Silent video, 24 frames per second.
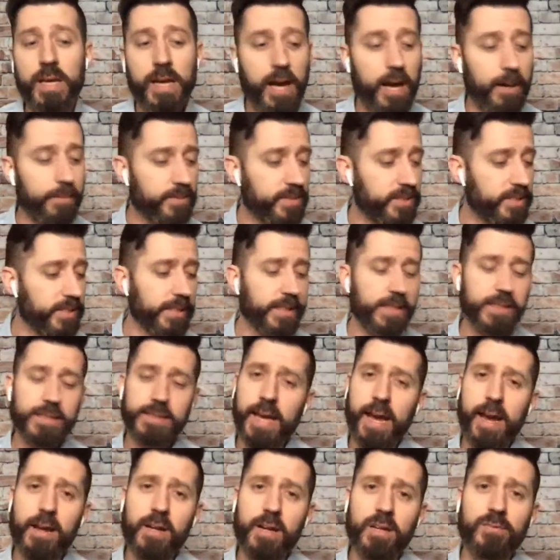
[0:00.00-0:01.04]
I'm sick and
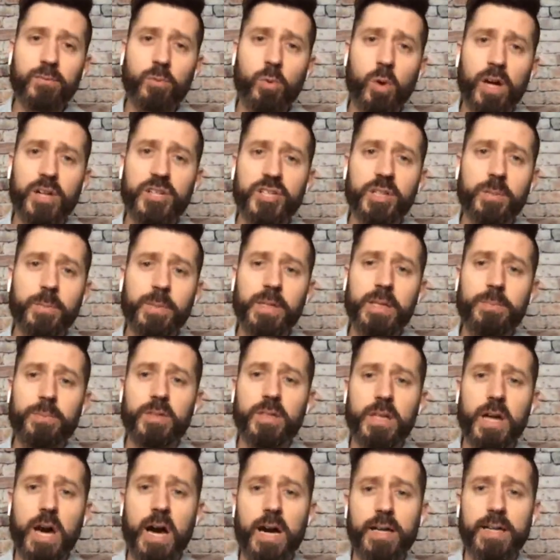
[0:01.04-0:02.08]
tired of watching people
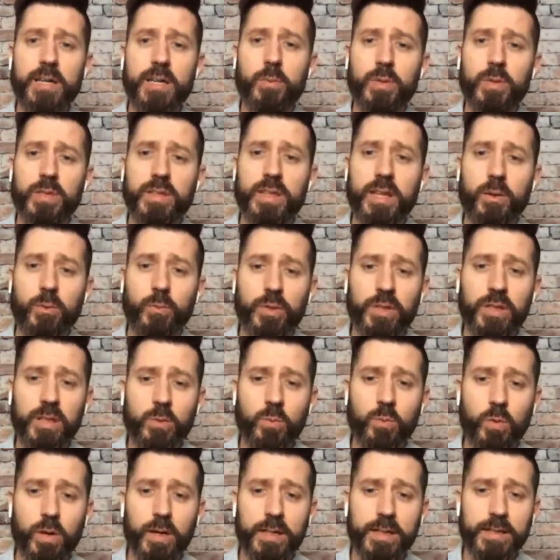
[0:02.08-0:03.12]
not get what they really
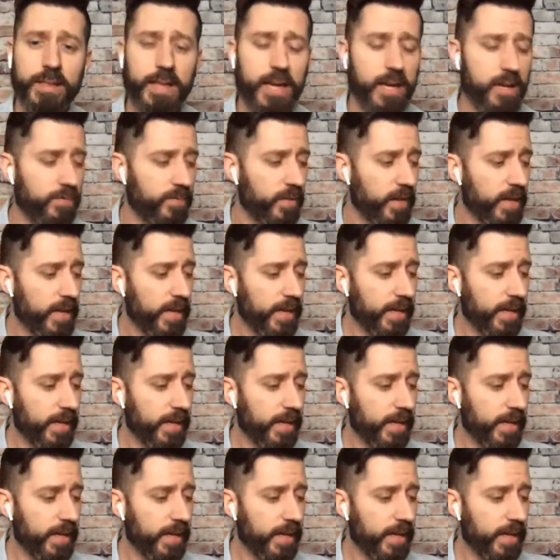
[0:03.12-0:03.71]
want in life.